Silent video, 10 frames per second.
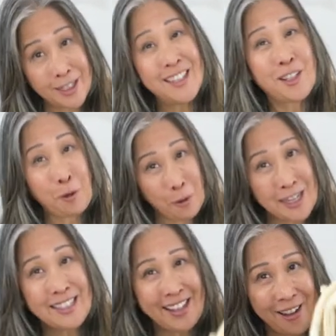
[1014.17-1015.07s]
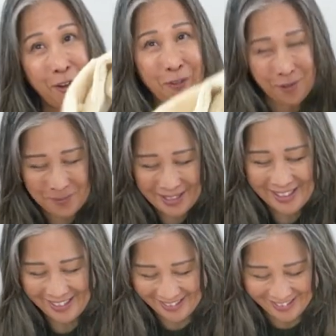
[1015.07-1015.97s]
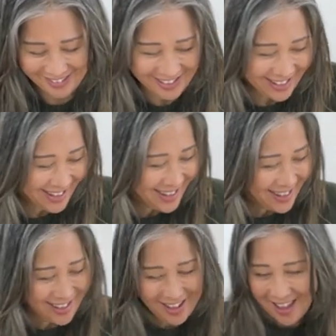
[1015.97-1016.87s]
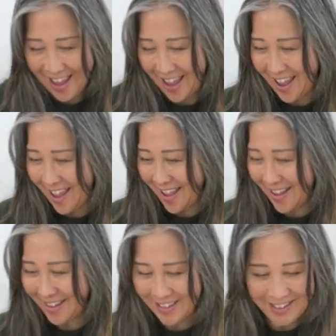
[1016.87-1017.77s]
is a great sale for me. And